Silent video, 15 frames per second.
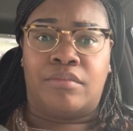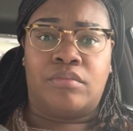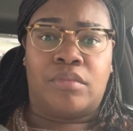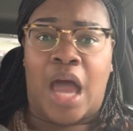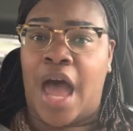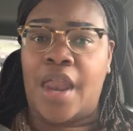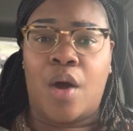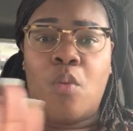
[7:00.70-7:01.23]

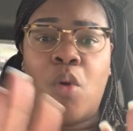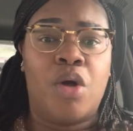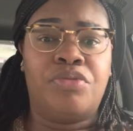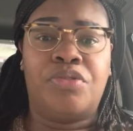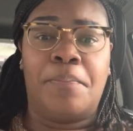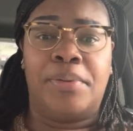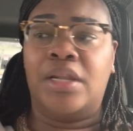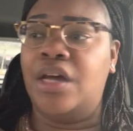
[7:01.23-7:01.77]
I don't want
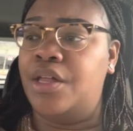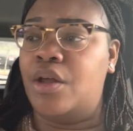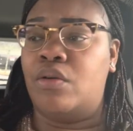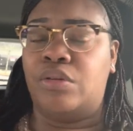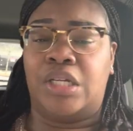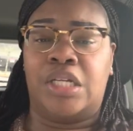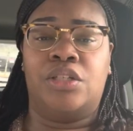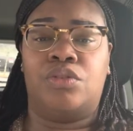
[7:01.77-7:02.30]
the blood
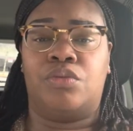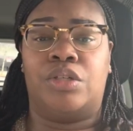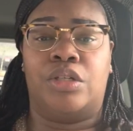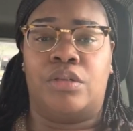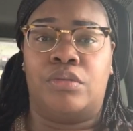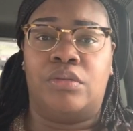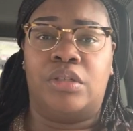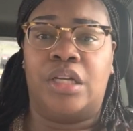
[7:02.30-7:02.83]
on
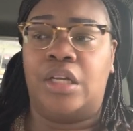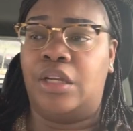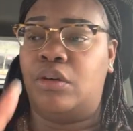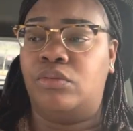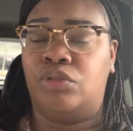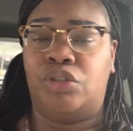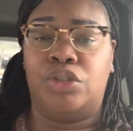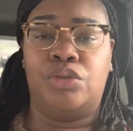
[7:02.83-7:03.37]
Israel and
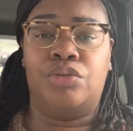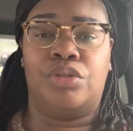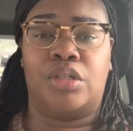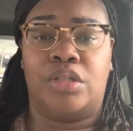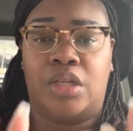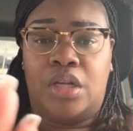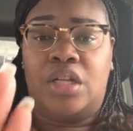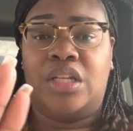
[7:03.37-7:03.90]
on
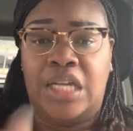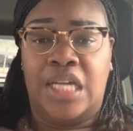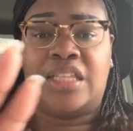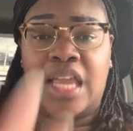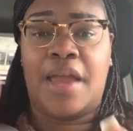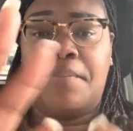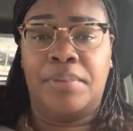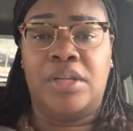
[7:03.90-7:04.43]
Judah.
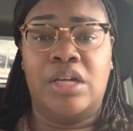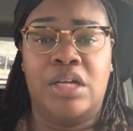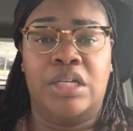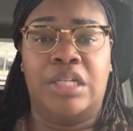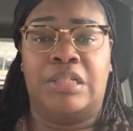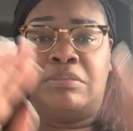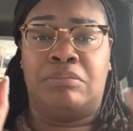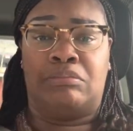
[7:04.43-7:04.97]
Let that
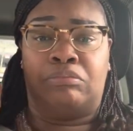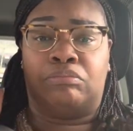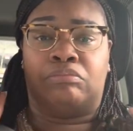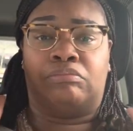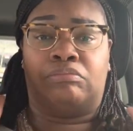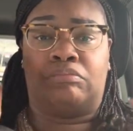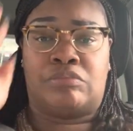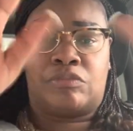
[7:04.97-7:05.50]
blood
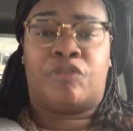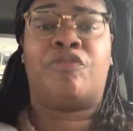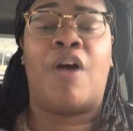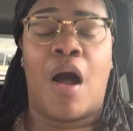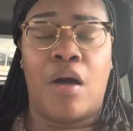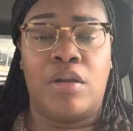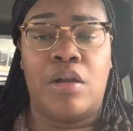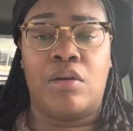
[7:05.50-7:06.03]

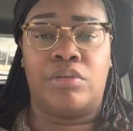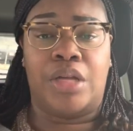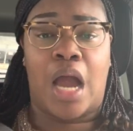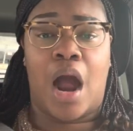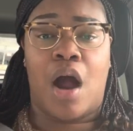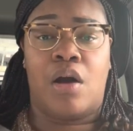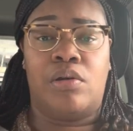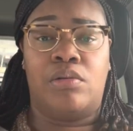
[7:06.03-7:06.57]
fall on
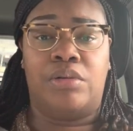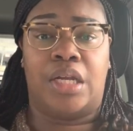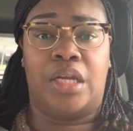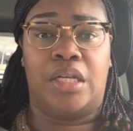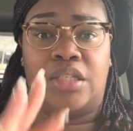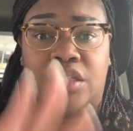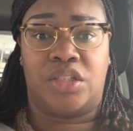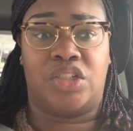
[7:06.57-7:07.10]
y'all own
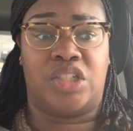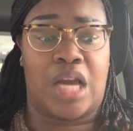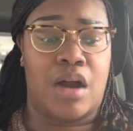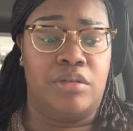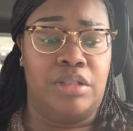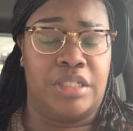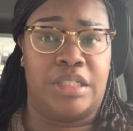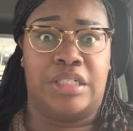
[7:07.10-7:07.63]
heads, because
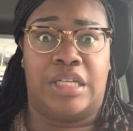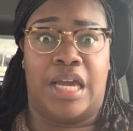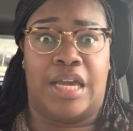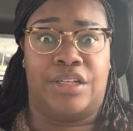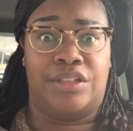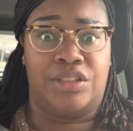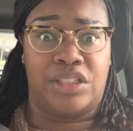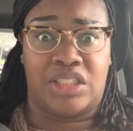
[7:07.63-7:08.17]
y'all did
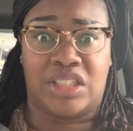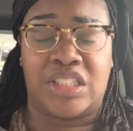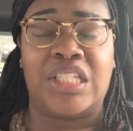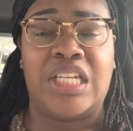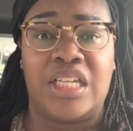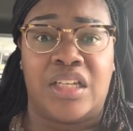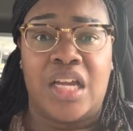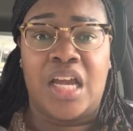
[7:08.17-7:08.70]
that in
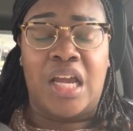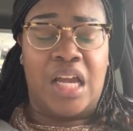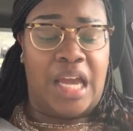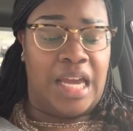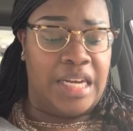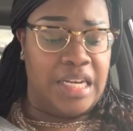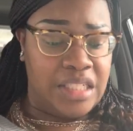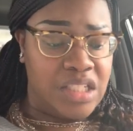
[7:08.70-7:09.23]
deceit
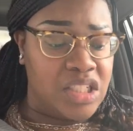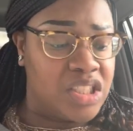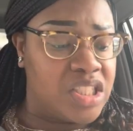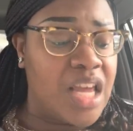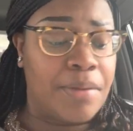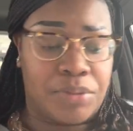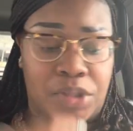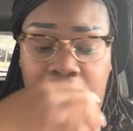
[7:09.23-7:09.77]
and in
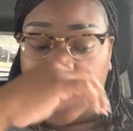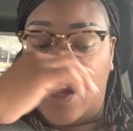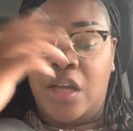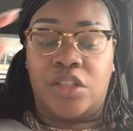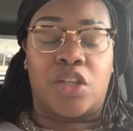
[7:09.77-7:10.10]
deception.